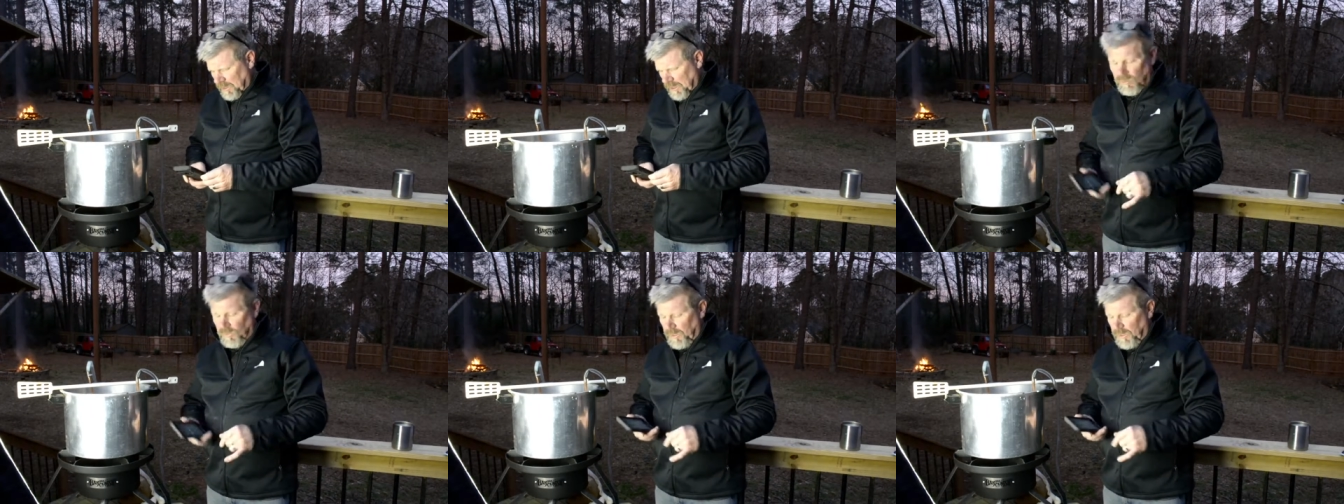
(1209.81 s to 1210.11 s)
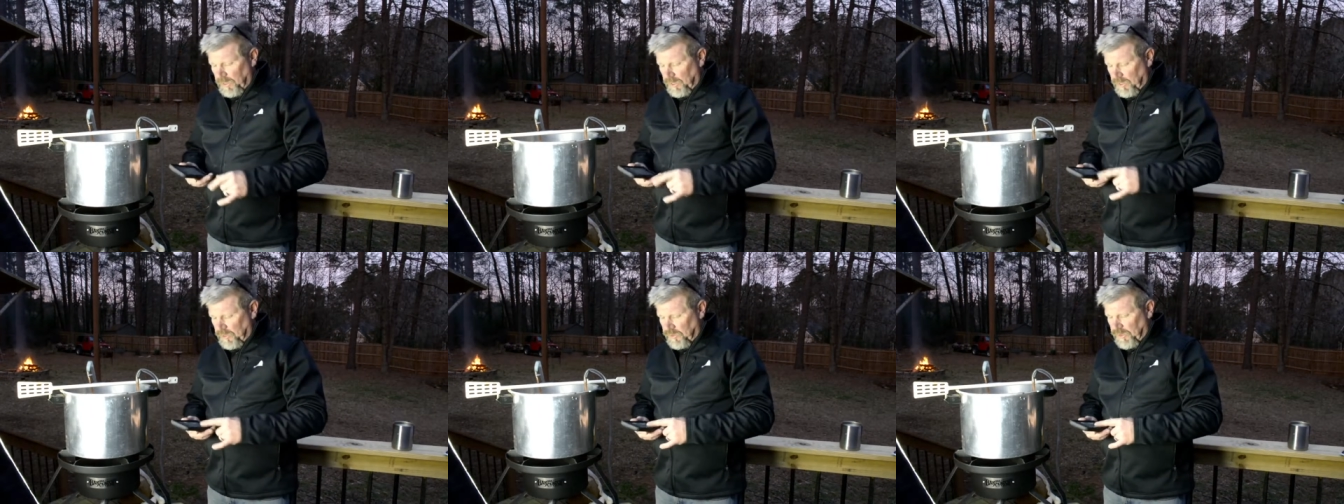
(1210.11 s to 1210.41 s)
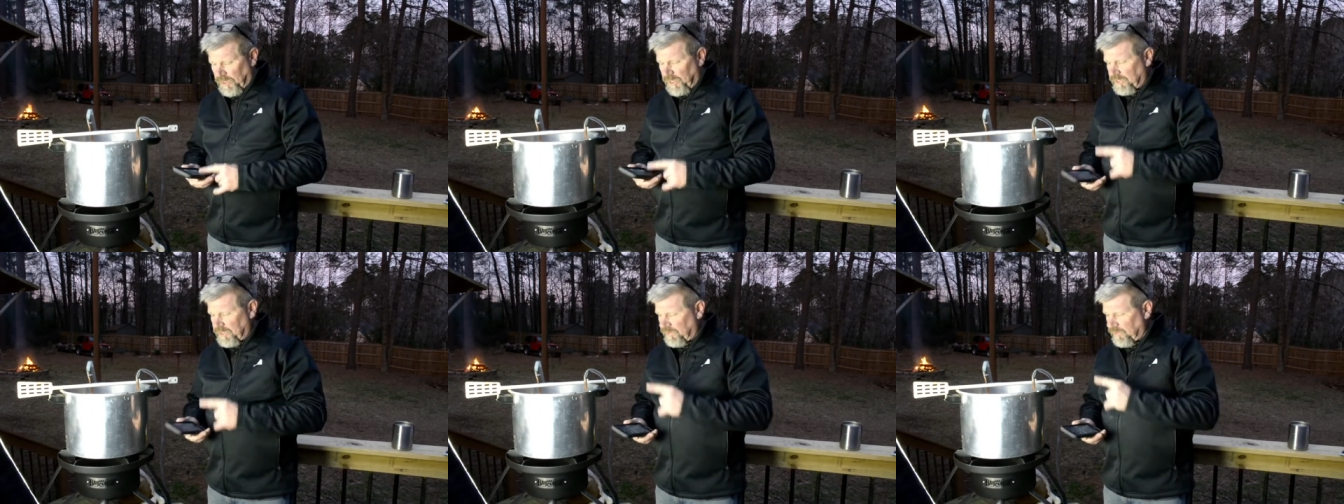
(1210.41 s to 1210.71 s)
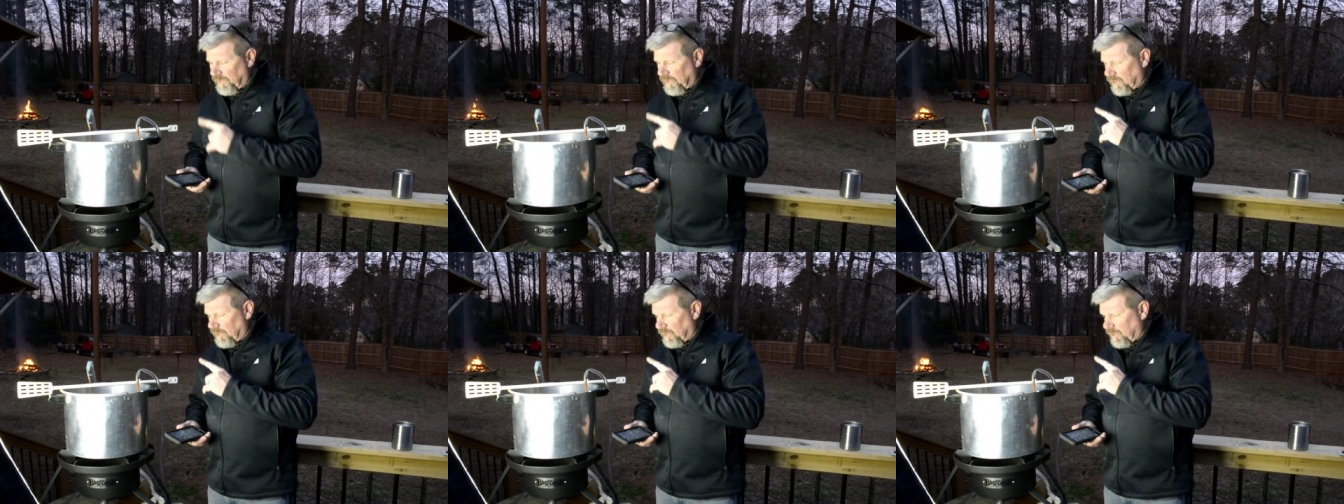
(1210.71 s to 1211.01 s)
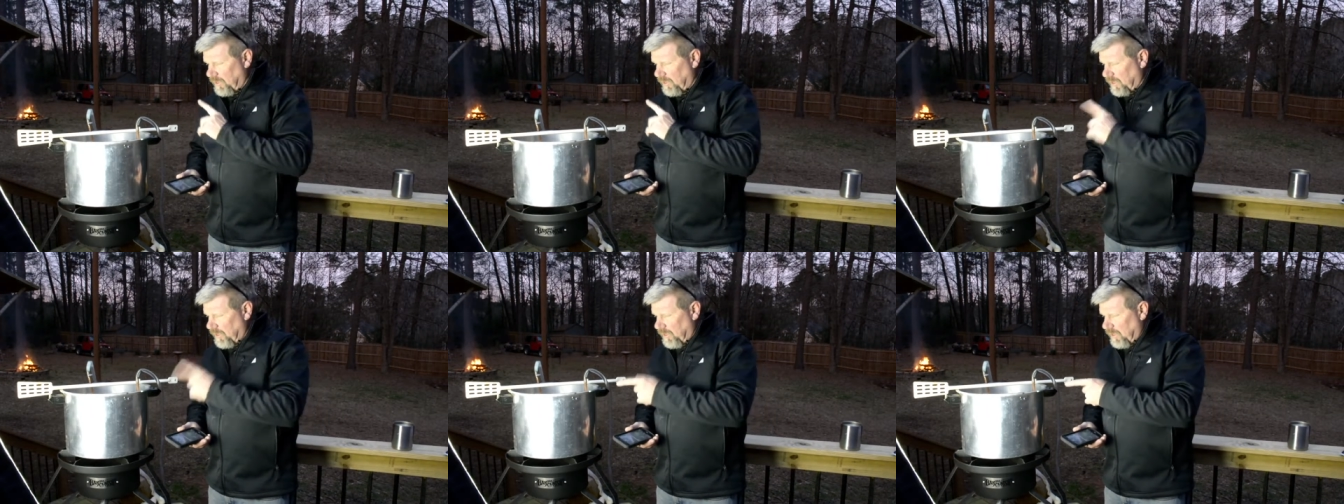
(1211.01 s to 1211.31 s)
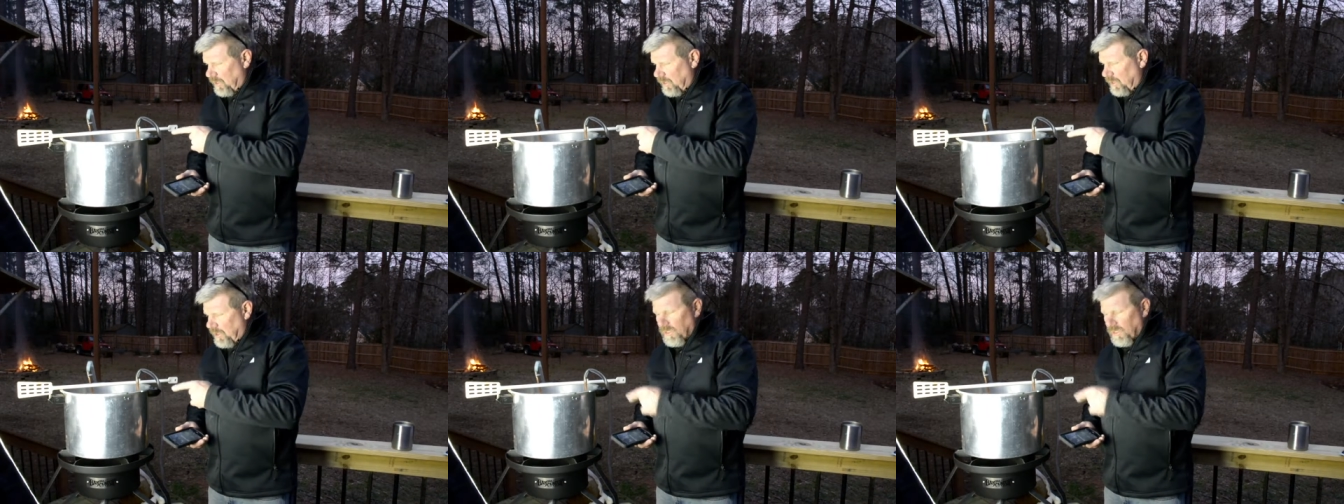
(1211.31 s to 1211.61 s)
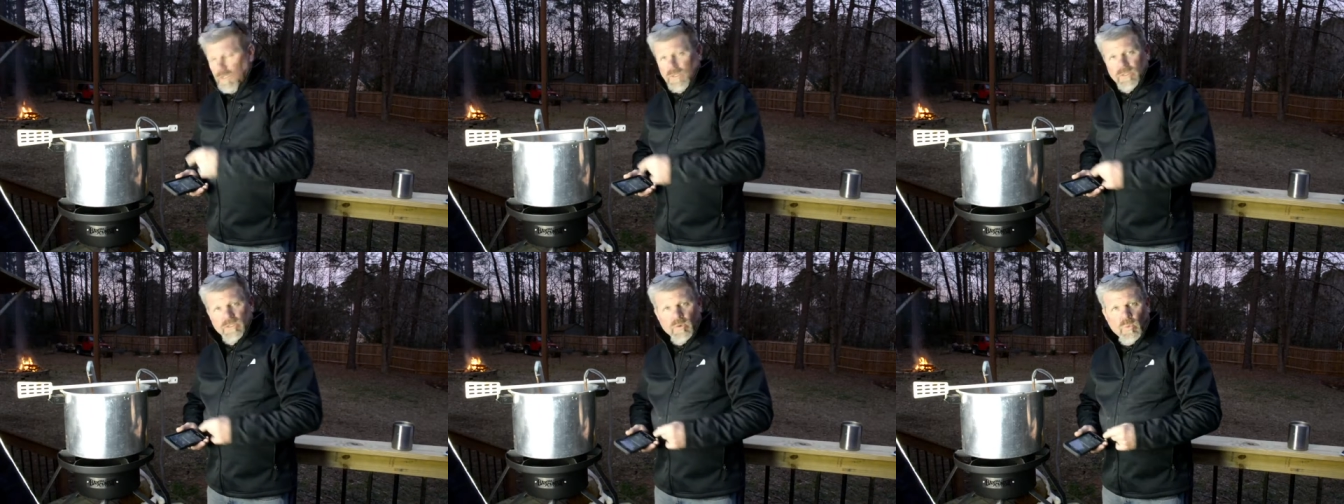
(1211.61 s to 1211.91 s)
We're going to transfer
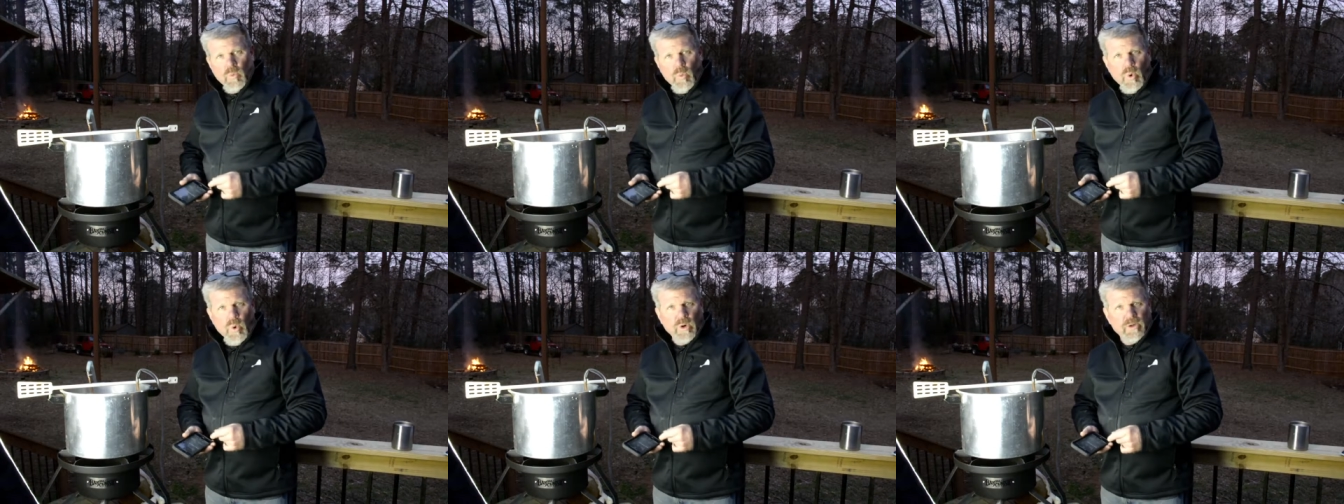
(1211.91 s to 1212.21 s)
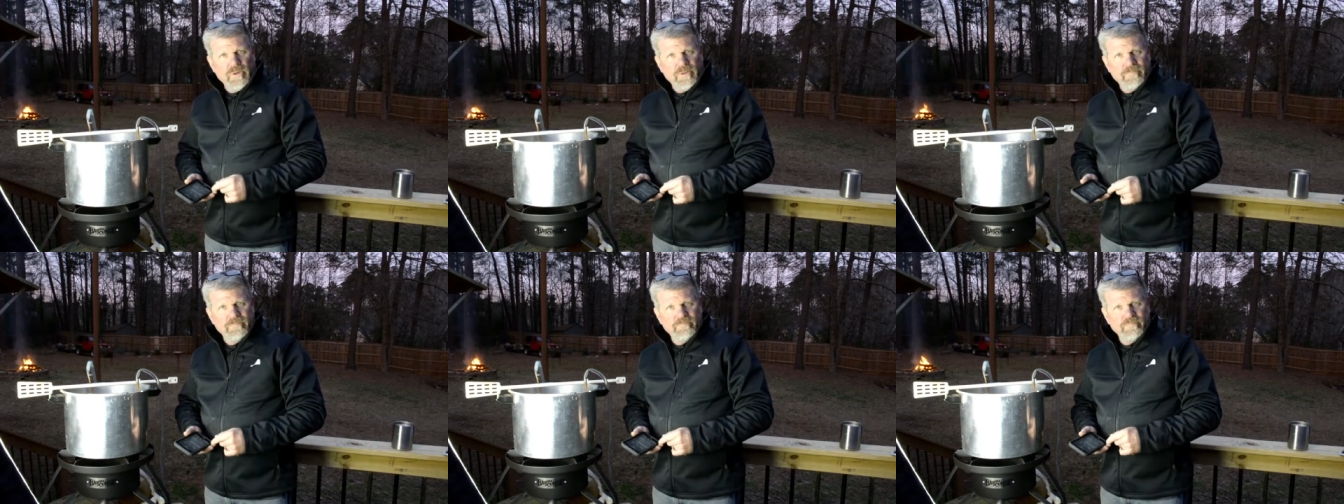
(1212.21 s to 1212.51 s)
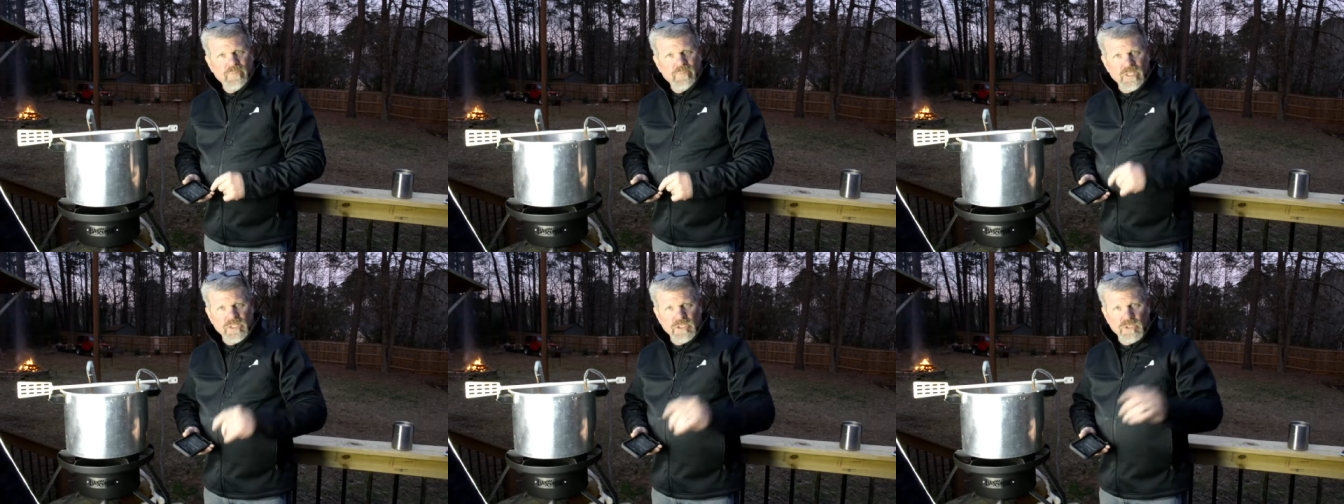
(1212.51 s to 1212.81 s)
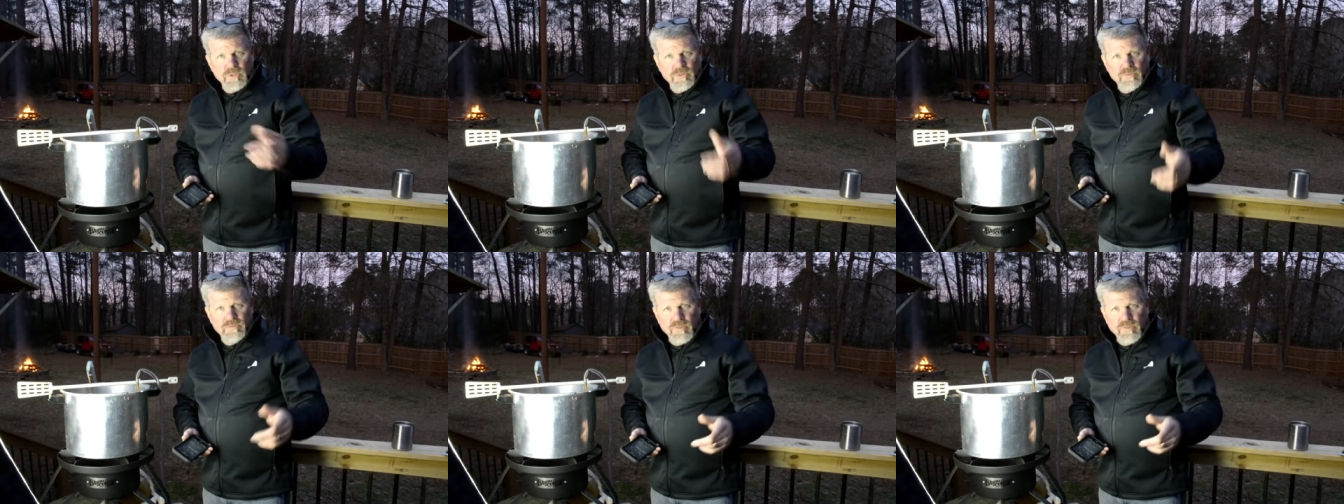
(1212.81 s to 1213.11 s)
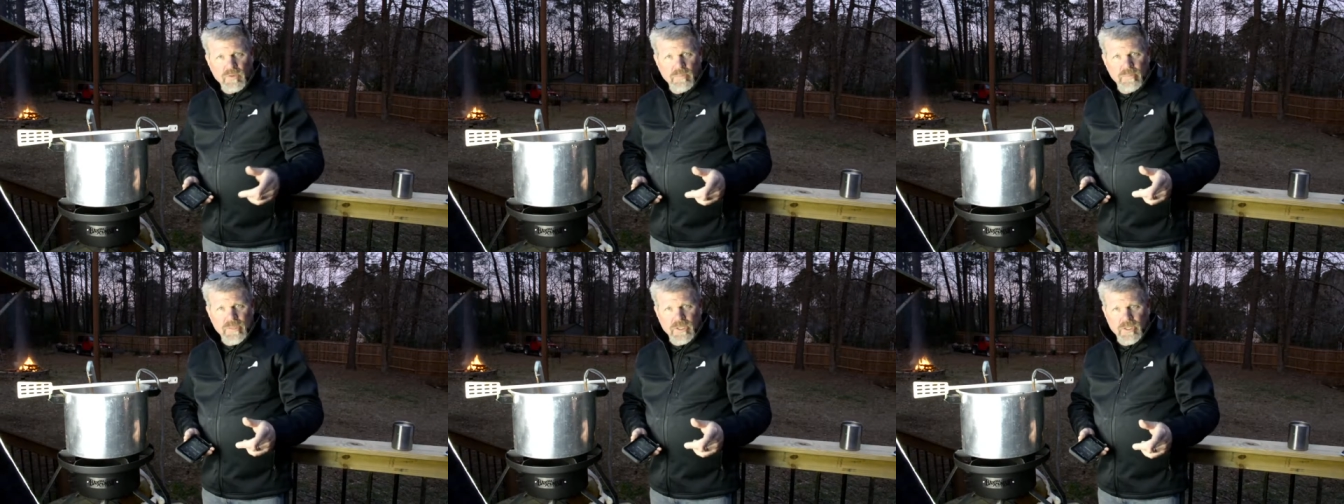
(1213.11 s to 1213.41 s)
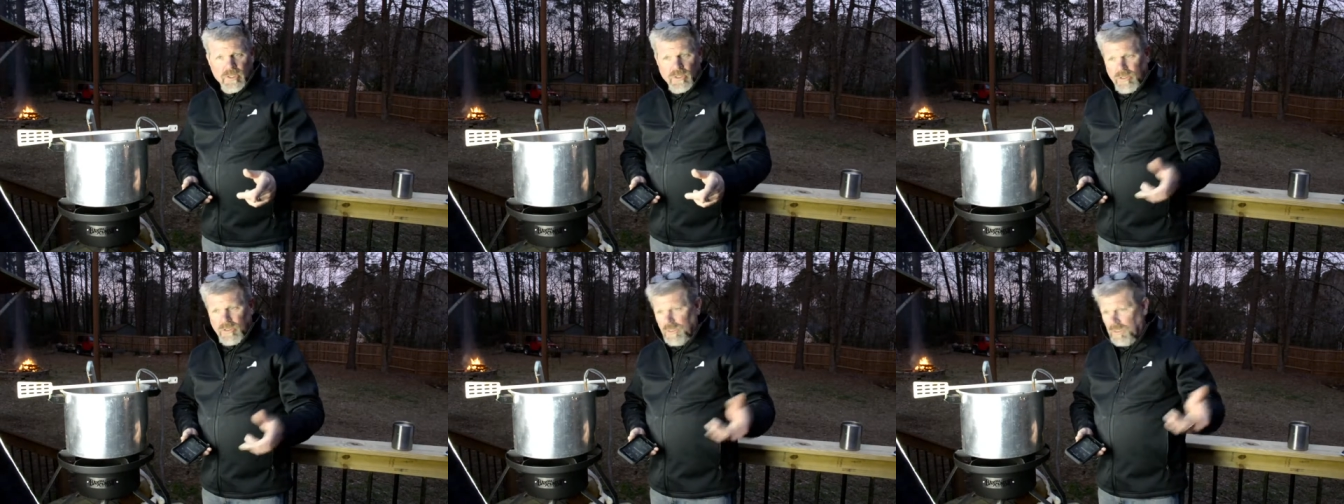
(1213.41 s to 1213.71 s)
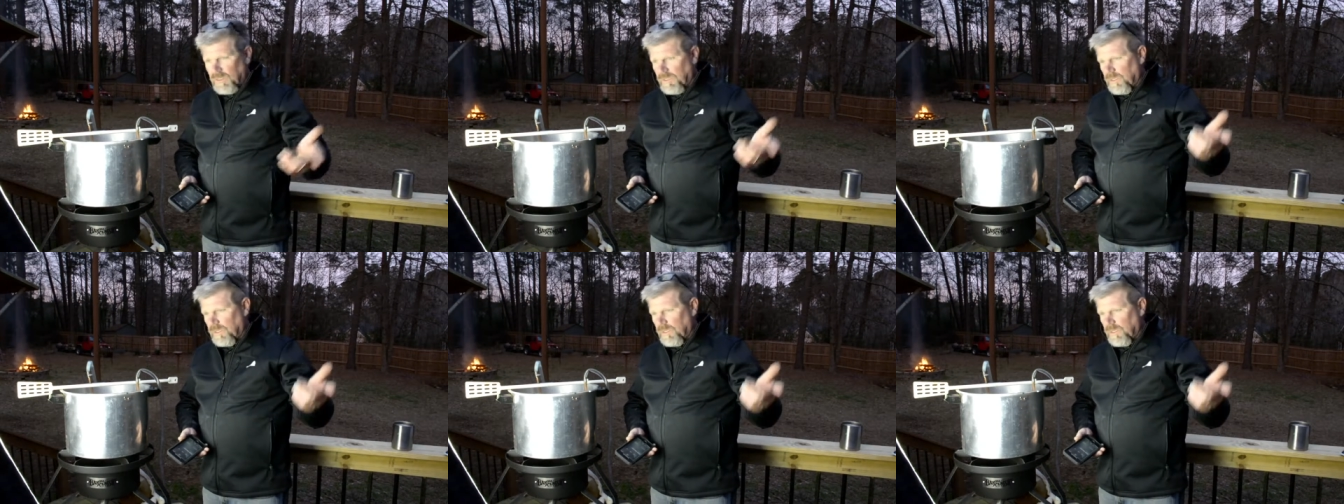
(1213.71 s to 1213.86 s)
the wort into a fermenter,